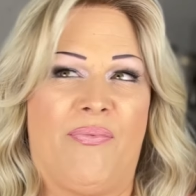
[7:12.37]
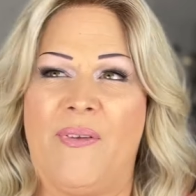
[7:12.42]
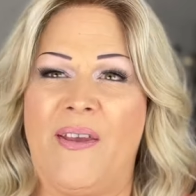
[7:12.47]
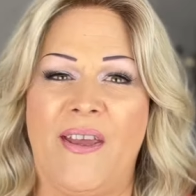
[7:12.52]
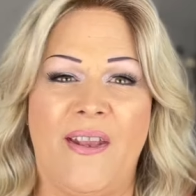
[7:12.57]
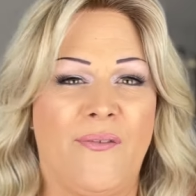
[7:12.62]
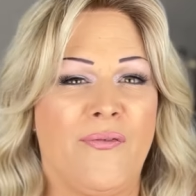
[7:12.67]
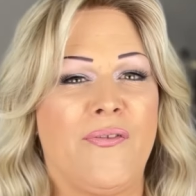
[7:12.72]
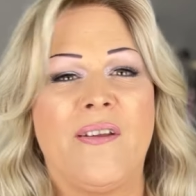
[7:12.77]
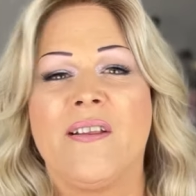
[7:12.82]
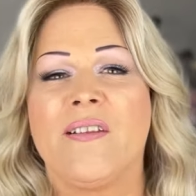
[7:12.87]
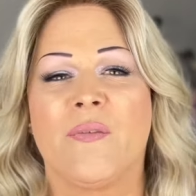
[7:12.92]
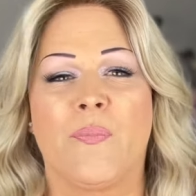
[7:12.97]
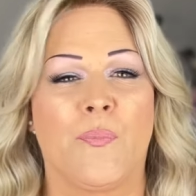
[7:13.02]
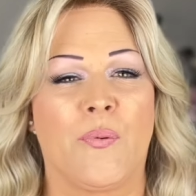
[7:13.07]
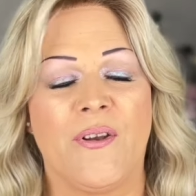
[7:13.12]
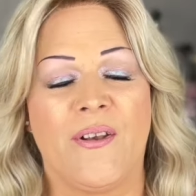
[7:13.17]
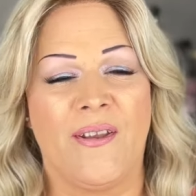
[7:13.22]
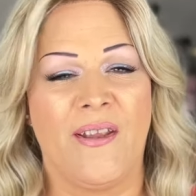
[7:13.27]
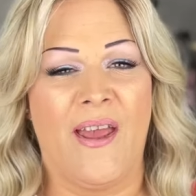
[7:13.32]
It feels
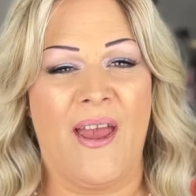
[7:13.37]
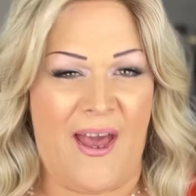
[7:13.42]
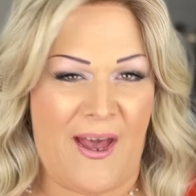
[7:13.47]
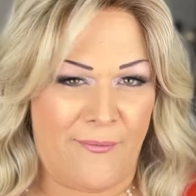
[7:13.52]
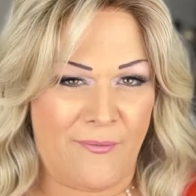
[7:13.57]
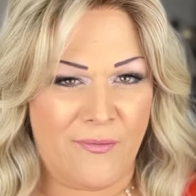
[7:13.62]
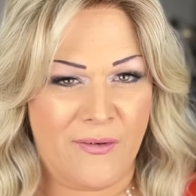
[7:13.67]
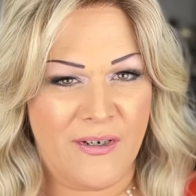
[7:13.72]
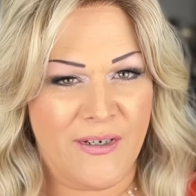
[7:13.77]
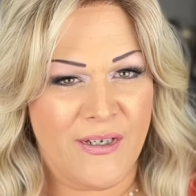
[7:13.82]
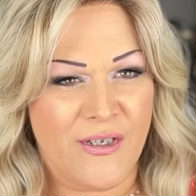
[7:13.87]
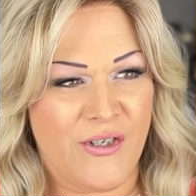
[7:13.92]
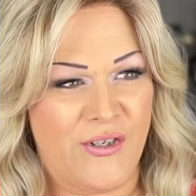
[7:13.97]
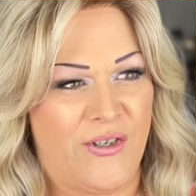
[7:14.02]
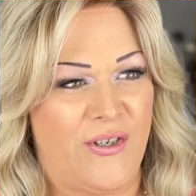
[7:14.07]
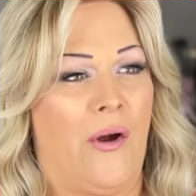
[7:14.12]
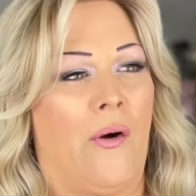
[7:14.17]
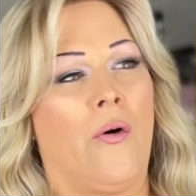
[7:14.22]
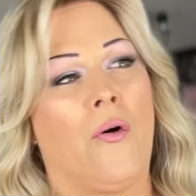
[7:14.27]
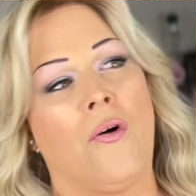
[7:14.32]
pretty
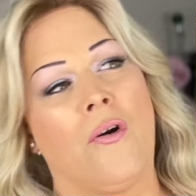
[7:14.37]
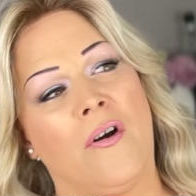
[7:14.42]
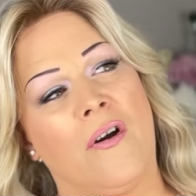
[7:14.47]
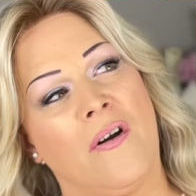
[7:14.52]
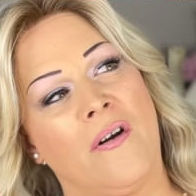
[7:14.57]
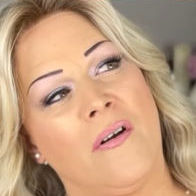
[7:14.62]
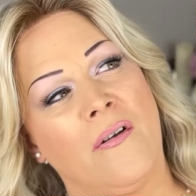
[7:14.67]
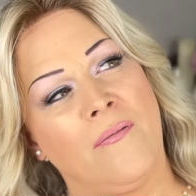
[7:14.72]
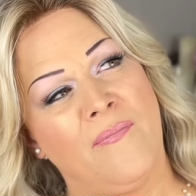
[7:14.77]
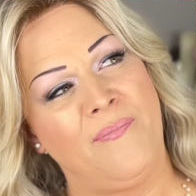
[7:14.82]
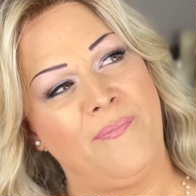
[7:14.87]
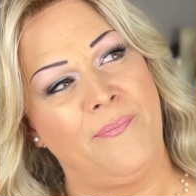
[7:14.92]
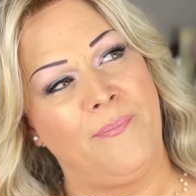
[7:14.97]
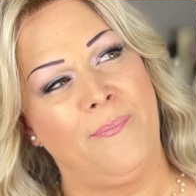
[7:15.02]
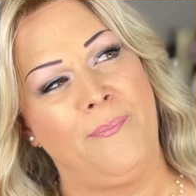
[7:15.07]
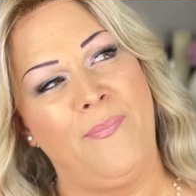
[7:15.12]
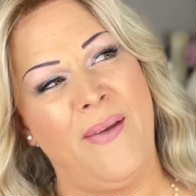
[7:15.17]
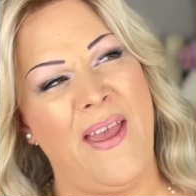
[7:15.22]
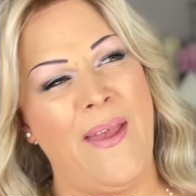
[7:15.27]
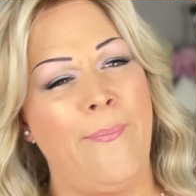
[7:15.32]
average, or
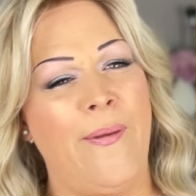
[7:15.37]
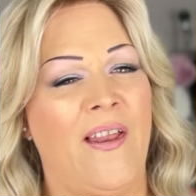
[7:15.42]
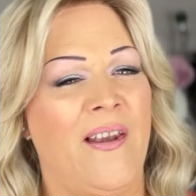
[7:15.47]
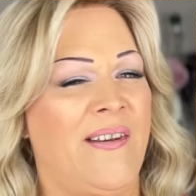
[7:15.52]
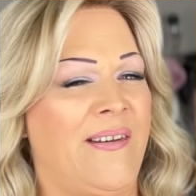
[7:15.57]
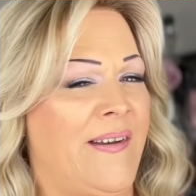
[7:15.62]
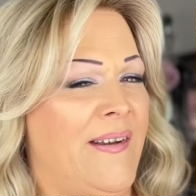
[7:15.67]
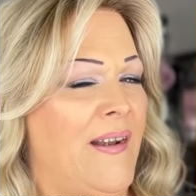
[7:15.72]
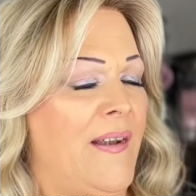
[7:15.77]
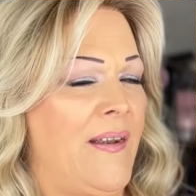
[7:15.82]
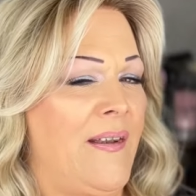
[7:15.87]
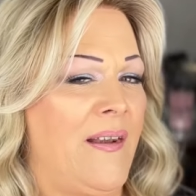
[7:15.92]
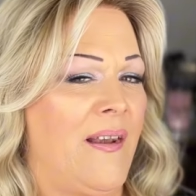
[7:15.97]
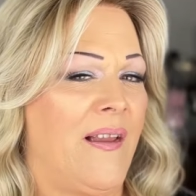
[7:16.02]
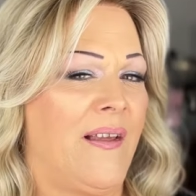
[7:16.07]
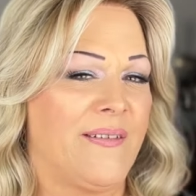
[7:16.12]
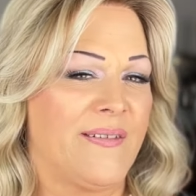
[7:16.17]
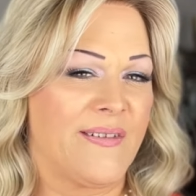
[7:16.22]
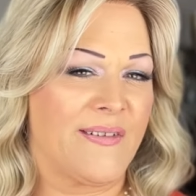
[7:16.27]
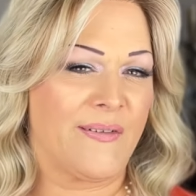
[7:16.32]
maybe a little
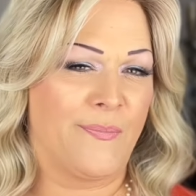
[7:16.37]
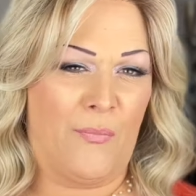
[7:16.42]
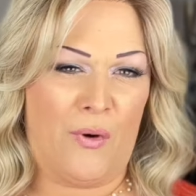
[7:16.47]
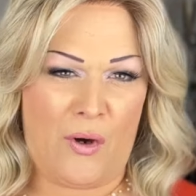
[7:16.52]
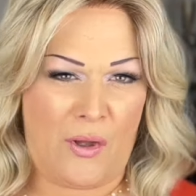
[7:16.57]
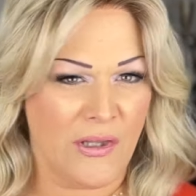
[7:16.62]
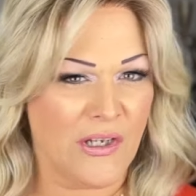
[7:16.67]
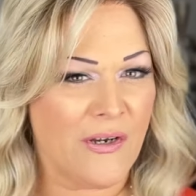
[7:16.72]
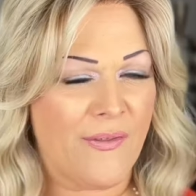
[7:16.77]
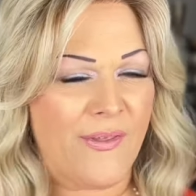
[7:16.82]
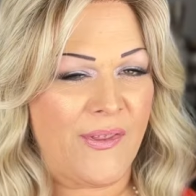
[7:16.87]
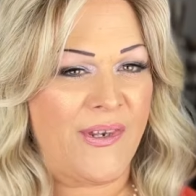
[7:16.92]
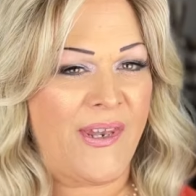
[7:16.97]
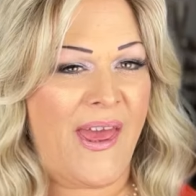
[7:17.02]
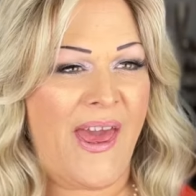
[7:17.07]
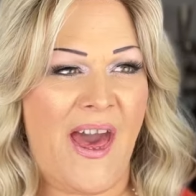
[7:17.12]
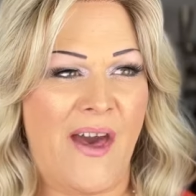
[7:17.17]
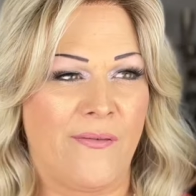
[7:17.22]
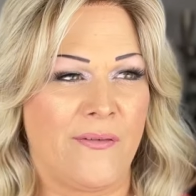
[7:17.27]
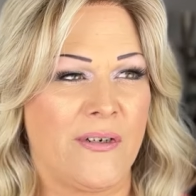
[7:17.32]
smaller than
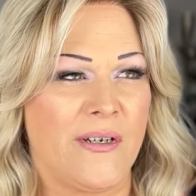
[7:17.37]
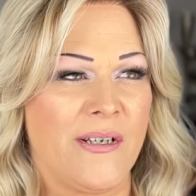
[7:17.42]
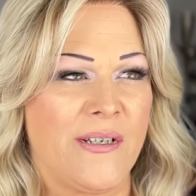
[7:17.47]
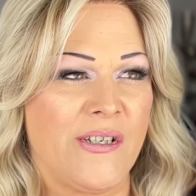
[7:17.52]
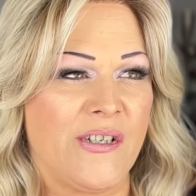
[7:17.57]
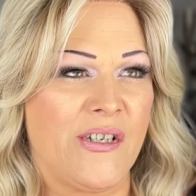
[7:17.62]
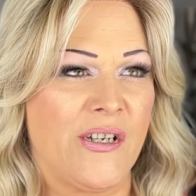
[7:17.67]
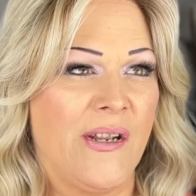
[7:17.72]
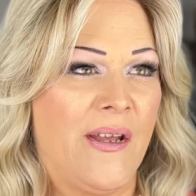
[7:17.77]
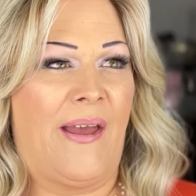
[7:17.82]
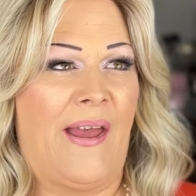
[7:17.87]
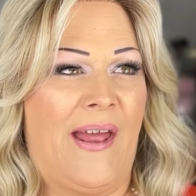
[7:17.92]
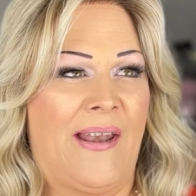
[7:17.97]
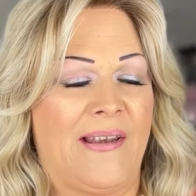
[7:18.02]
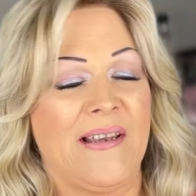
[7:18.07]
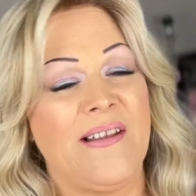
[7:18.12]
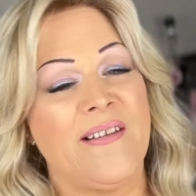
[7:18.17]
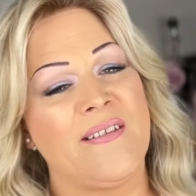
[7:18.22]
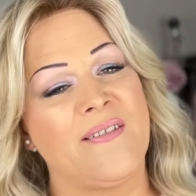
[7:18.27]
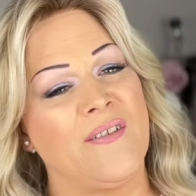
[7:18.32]
average, at
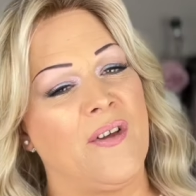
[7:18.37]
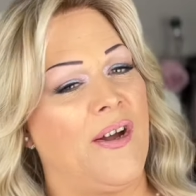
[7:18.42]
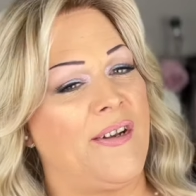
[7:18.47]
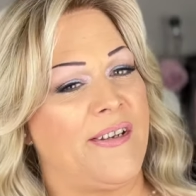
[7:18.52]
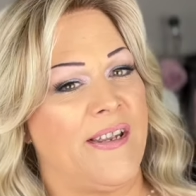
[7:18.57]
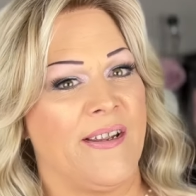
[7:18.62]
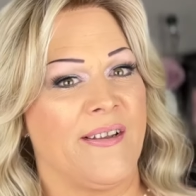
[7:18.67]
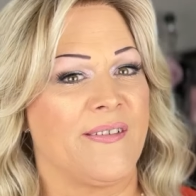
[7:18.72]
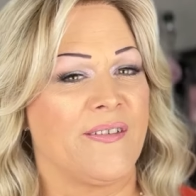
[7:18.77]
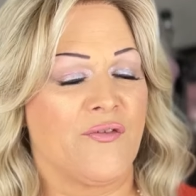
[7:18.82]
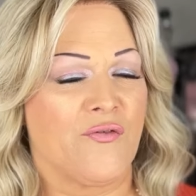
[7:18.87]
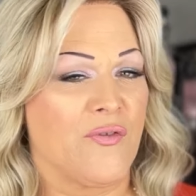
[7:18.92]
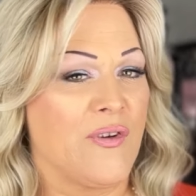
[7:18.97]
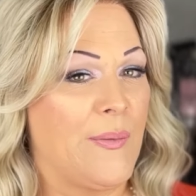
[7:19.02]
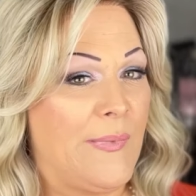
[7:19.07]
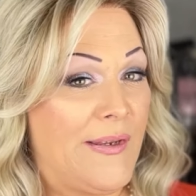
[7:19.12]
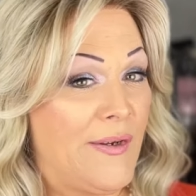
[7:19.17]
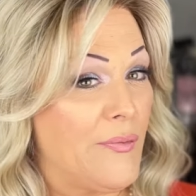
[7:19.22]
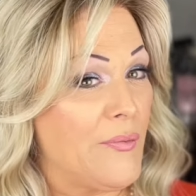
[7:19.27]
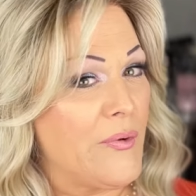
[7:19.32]
least not
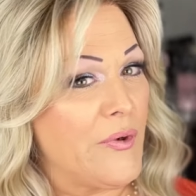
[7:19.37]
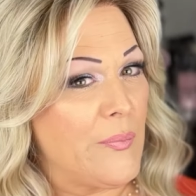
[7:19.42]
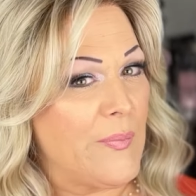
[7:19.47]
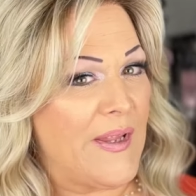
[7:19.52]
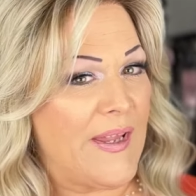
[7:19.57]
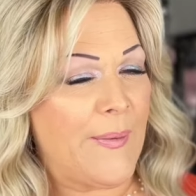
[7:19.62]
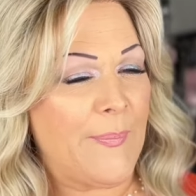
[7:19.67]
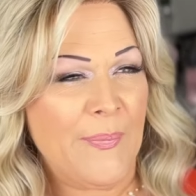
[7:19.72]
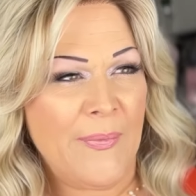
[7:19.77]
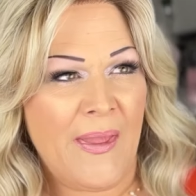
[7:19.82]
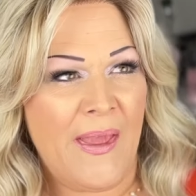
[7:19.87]
extremely roomy.